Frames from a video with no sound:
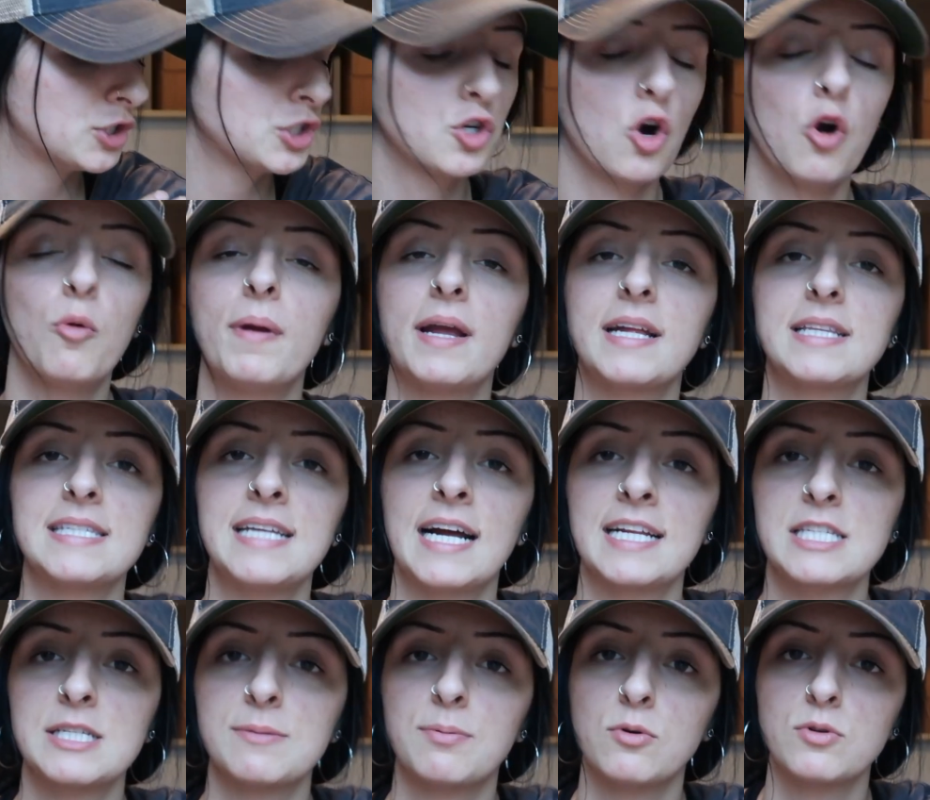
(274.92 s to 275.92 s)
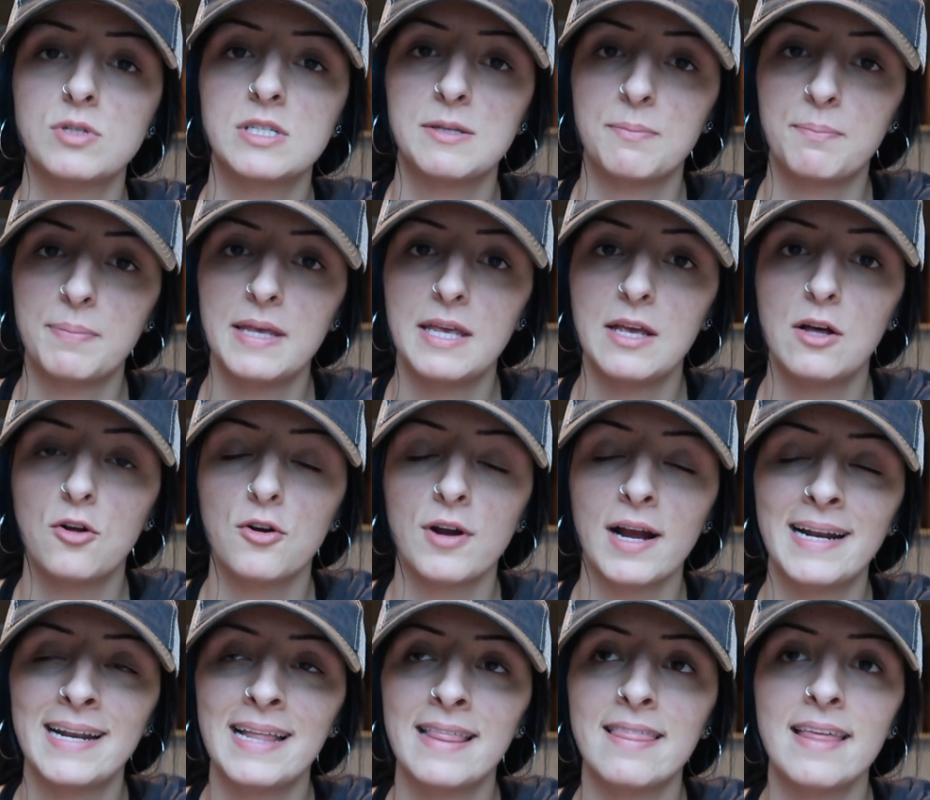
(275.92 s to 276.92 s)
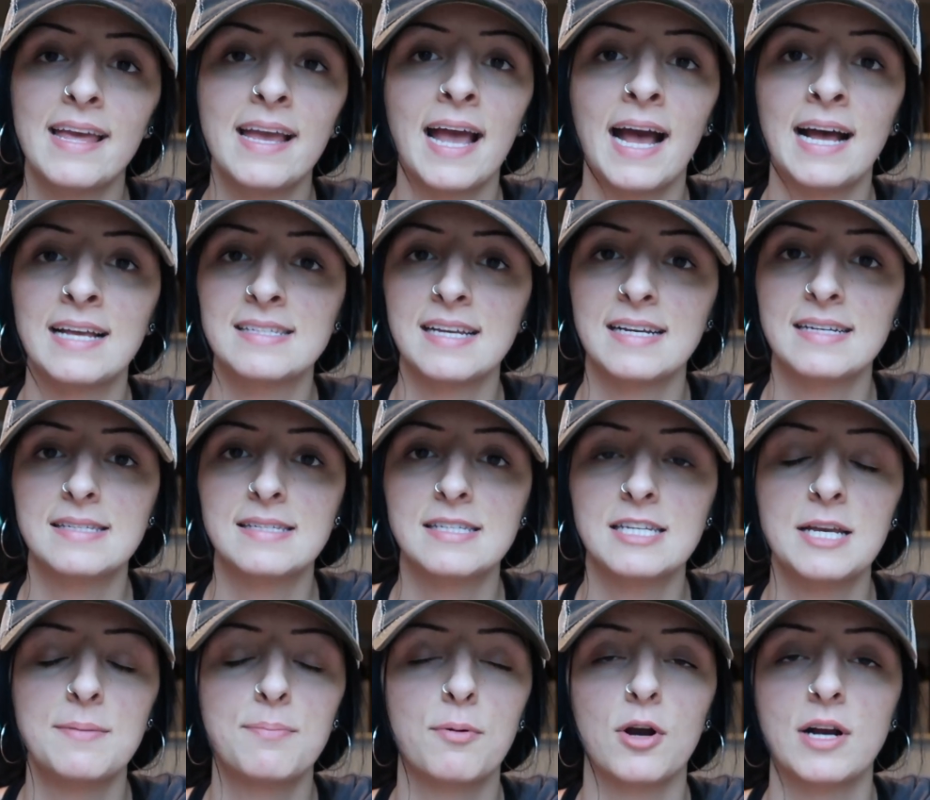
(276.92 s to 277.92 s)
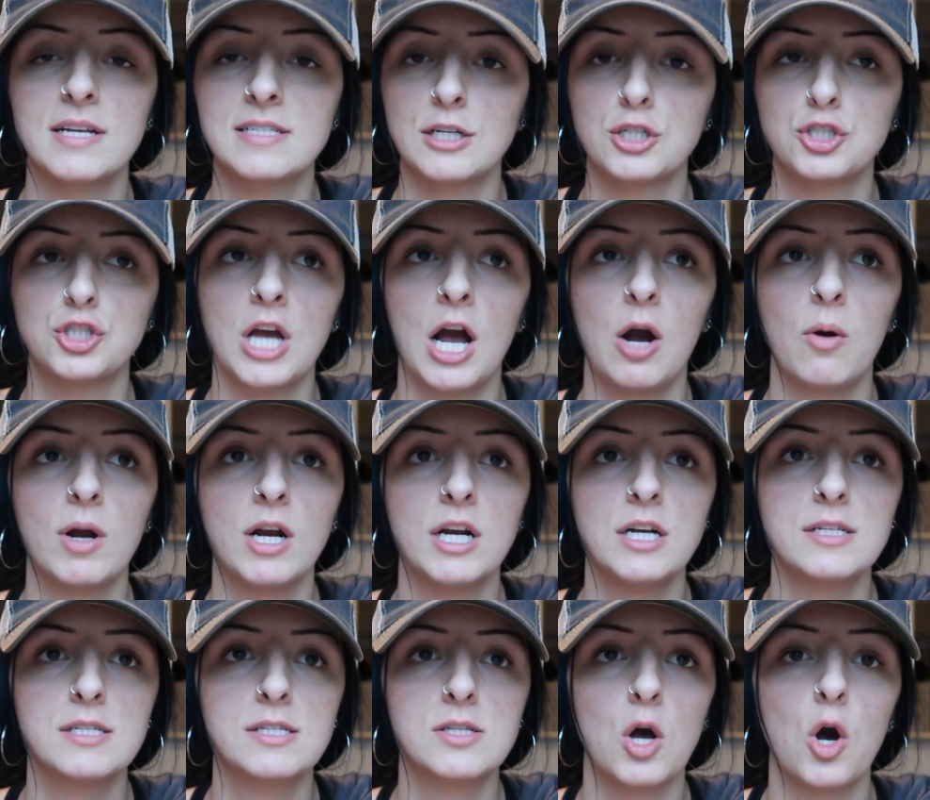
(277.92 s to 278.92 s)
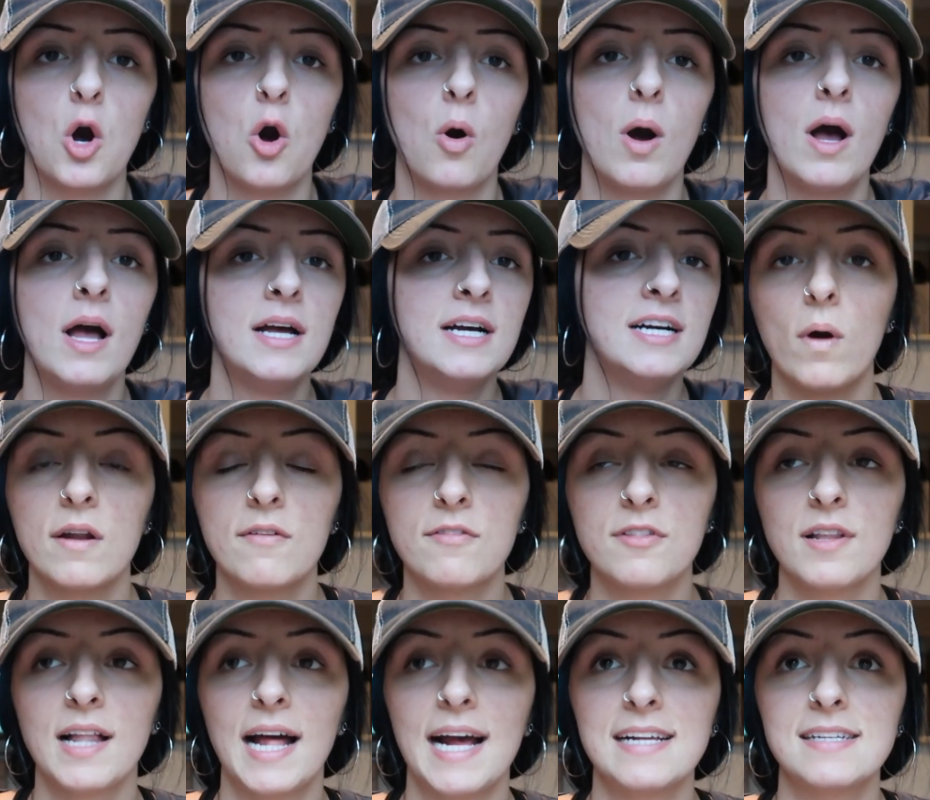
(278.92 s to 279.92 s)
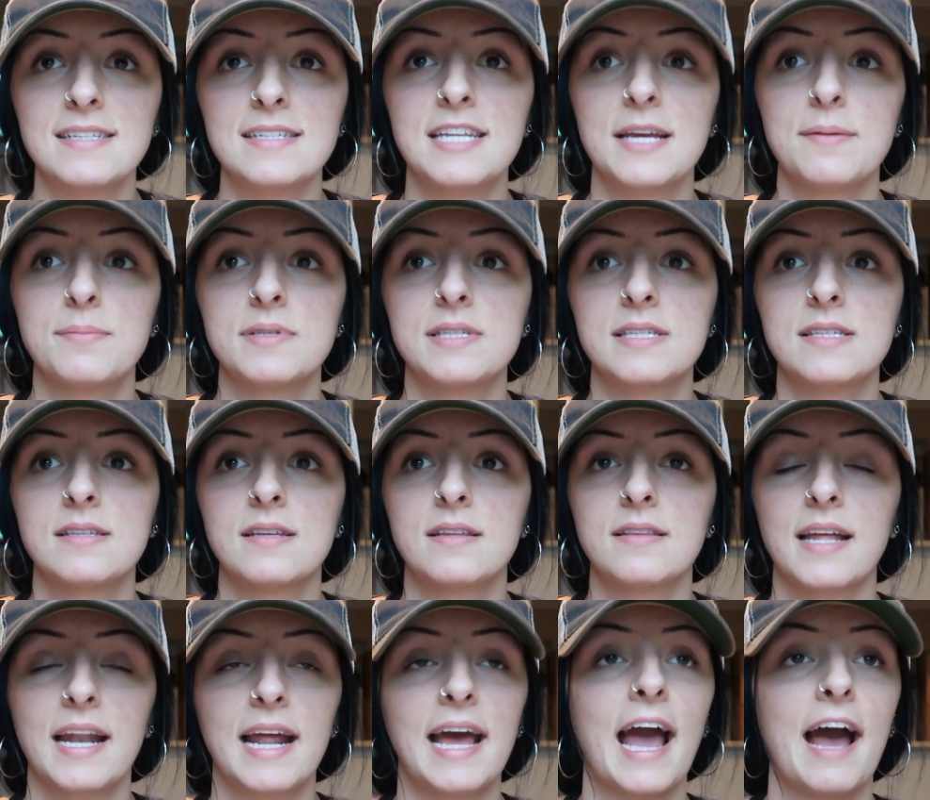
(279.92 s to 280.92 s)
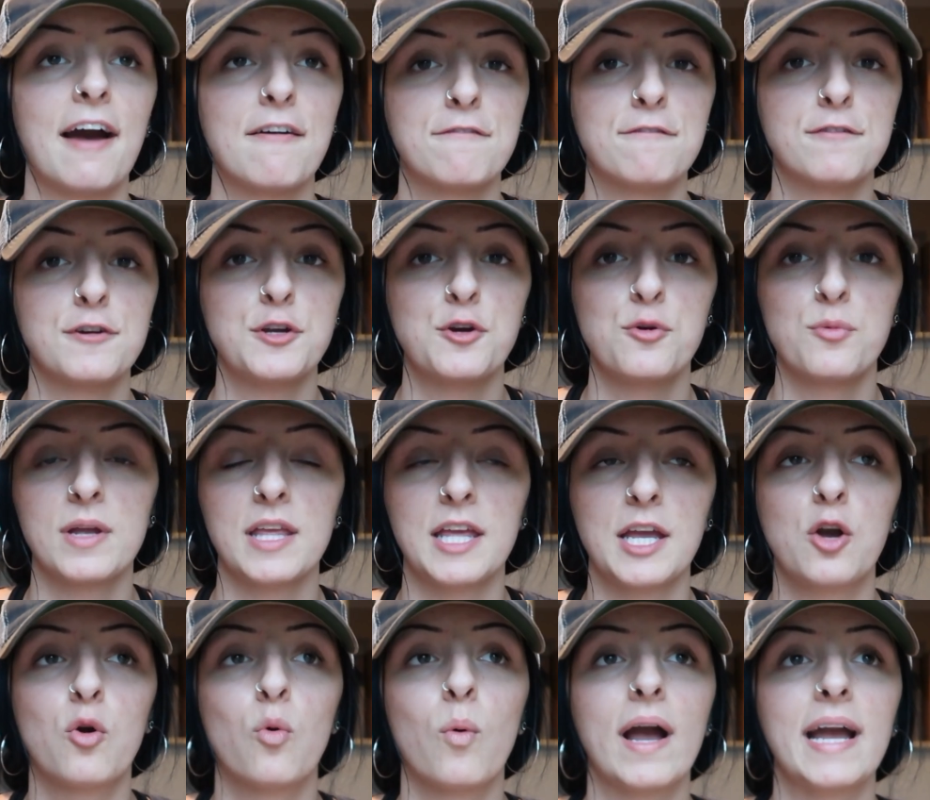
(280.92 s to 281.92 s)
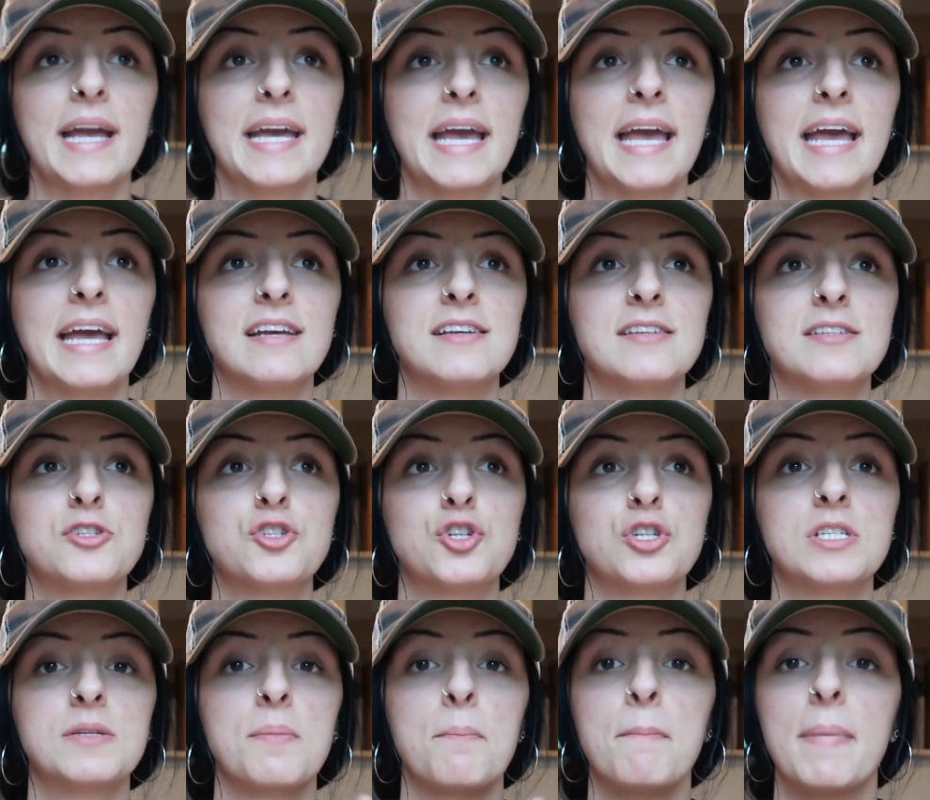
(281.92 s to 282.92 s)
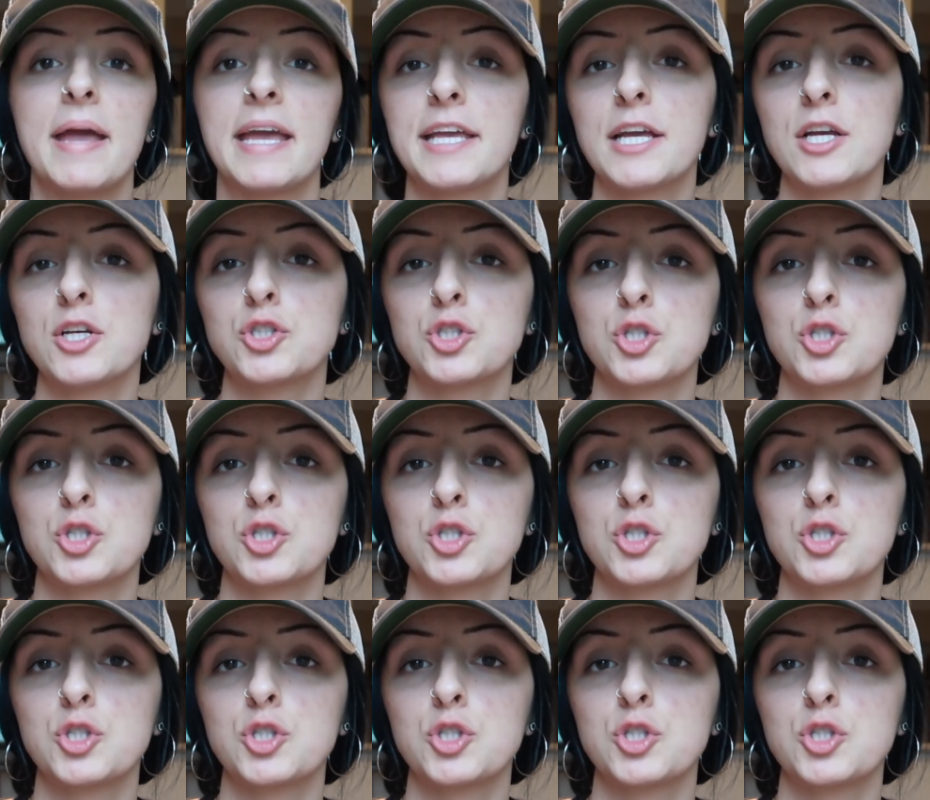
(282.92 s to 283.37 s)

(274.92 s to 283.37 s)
she told me it's not supposed to peel or anything as I sleep or as I shower. So one of the last tips that I have for you really quick is just making